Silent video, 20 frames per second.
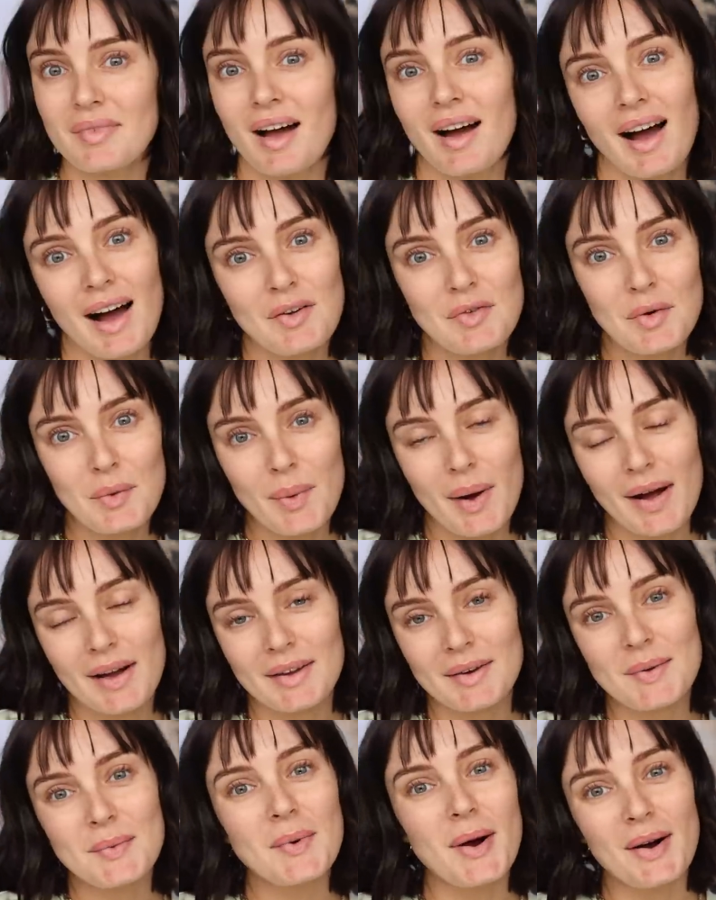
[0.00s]
Hi
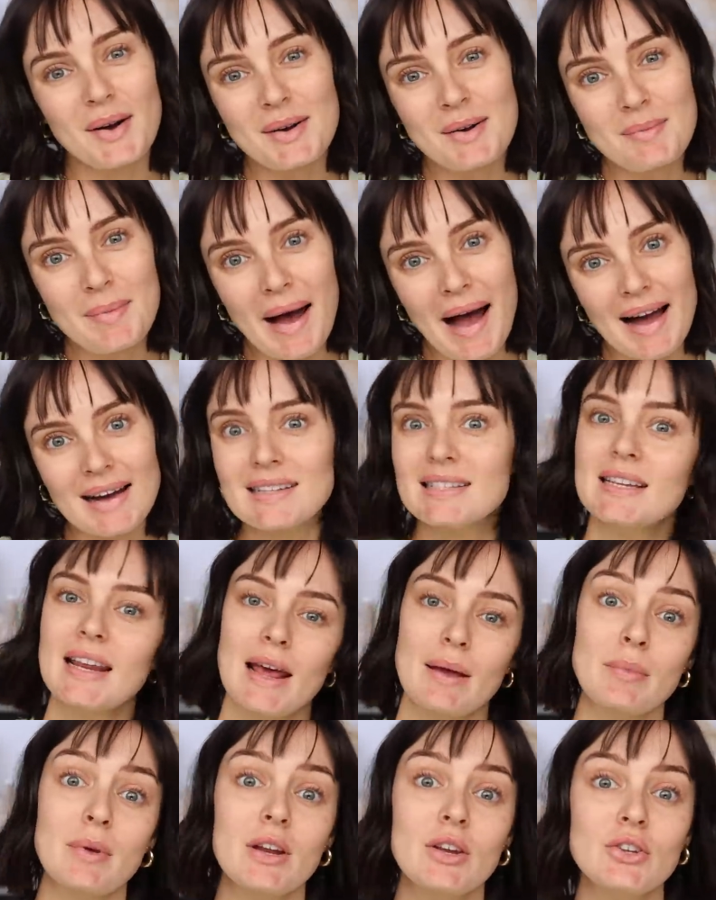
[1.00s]
everyone, welcome back.
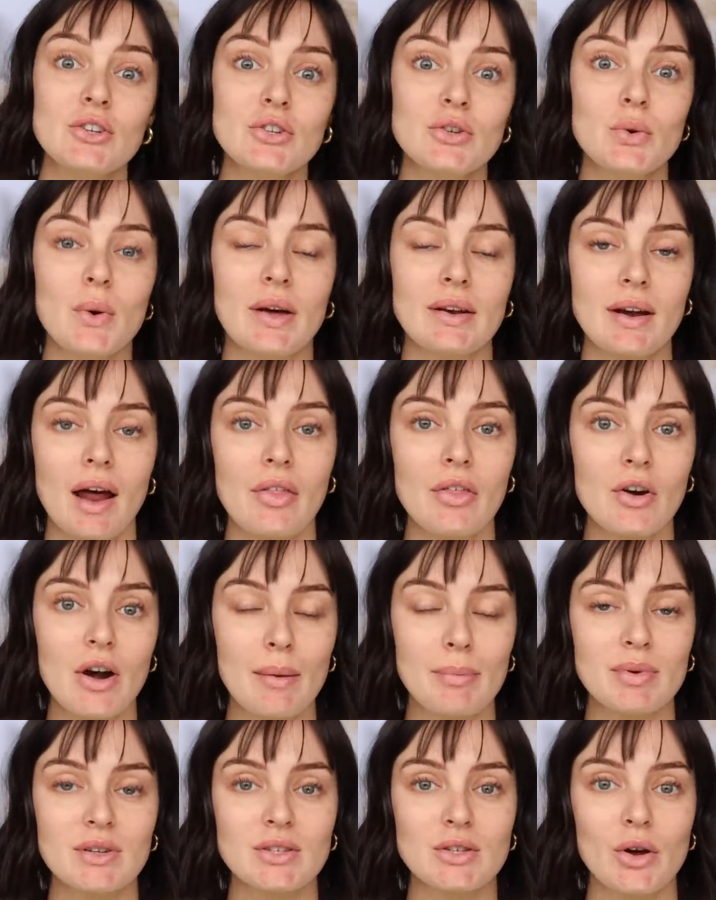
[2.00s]
Today I'm going to do another
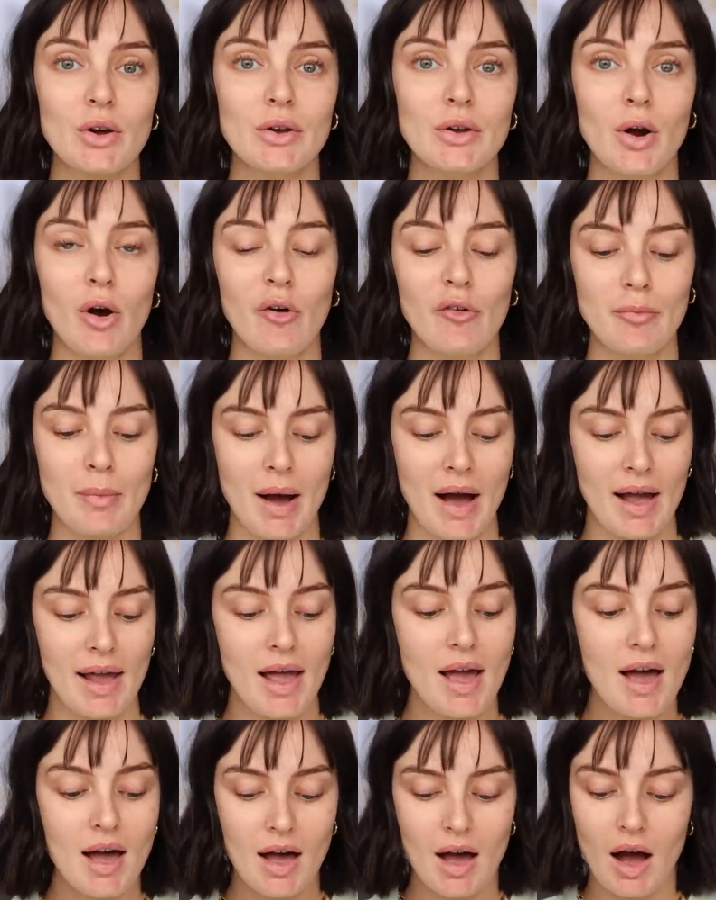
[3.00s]
episode of
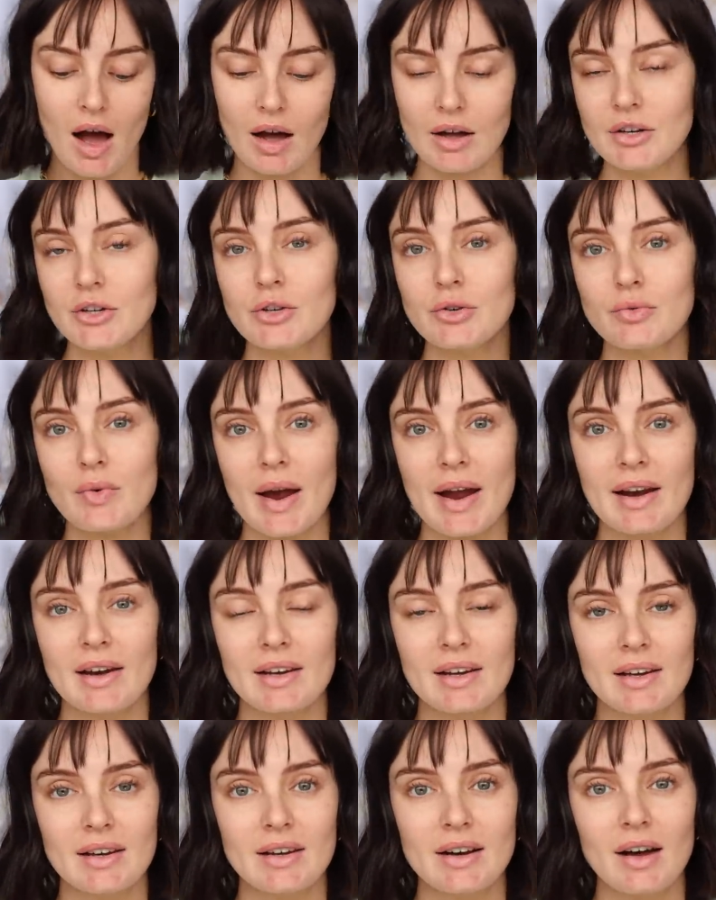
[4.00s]
my
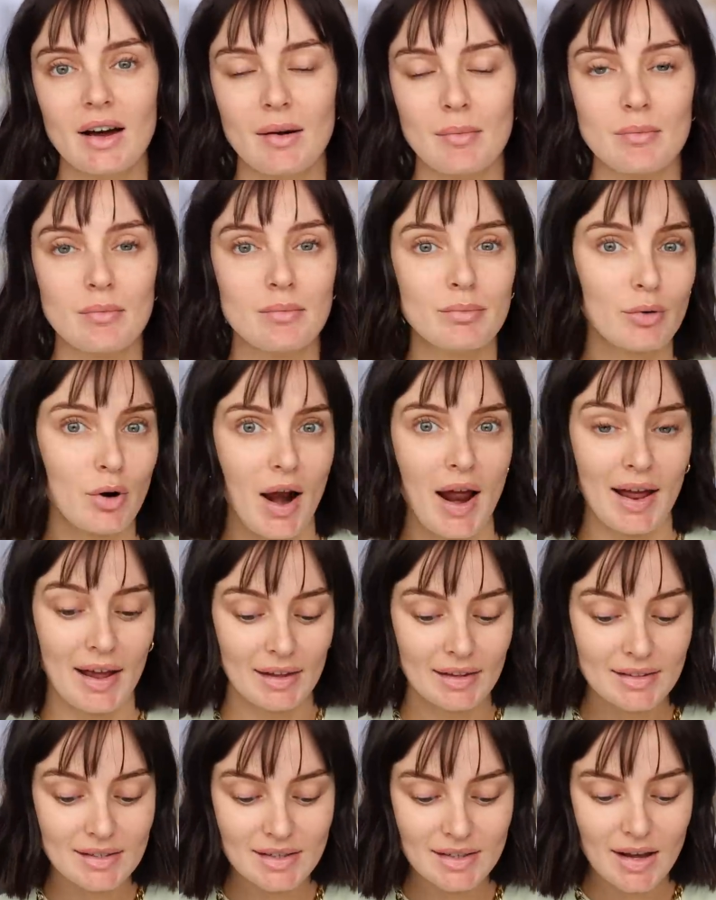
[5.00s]
underrated
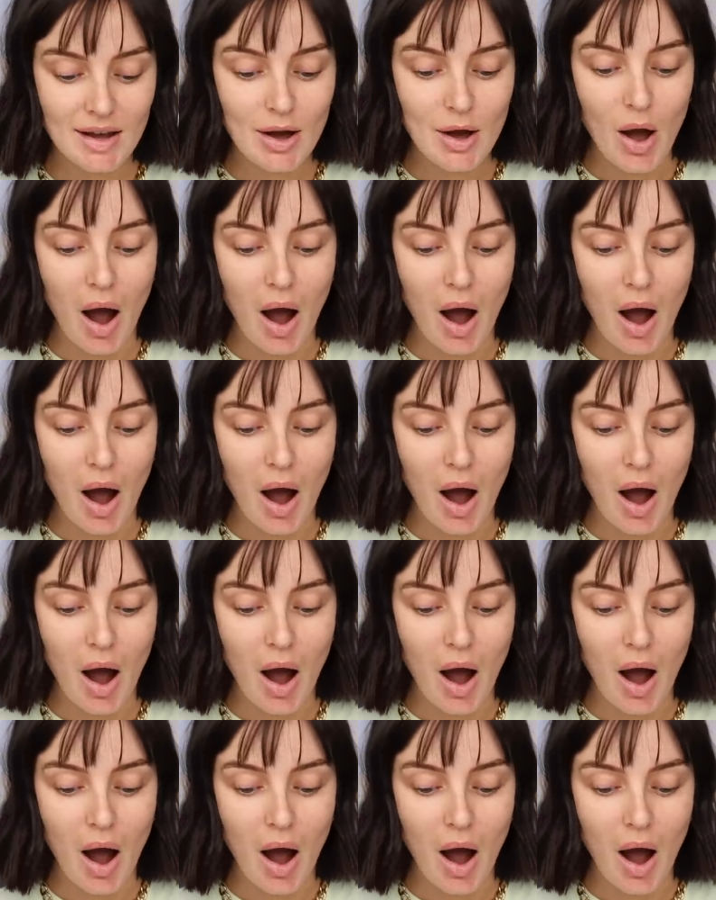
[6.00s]
brands.